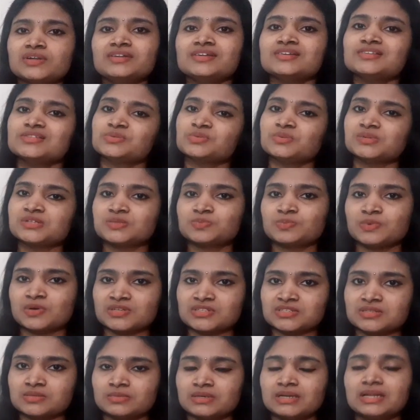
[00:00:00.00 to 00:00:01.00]
it as soon as
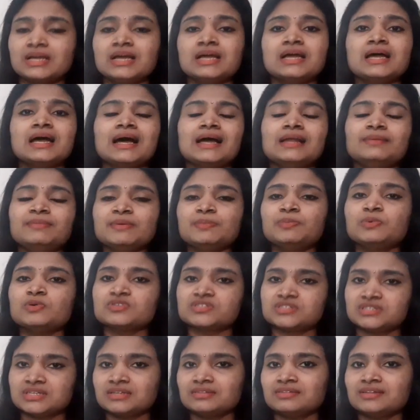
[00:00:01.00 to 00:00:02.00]
possible. I'll be
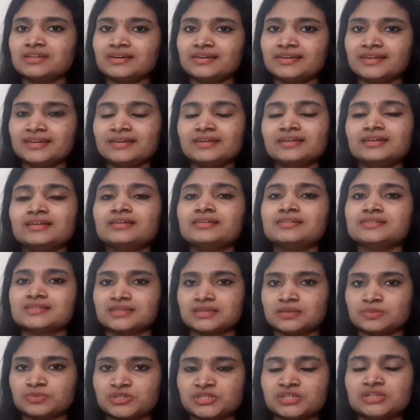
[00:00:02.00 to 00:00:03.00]
posting the link in
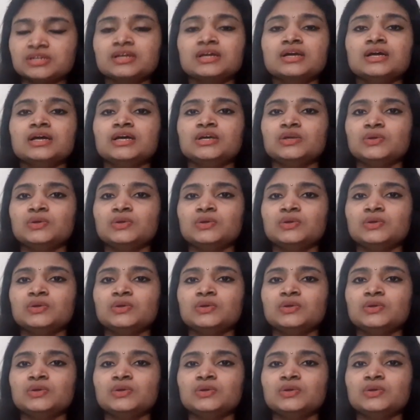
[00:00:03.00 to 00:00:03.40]
description.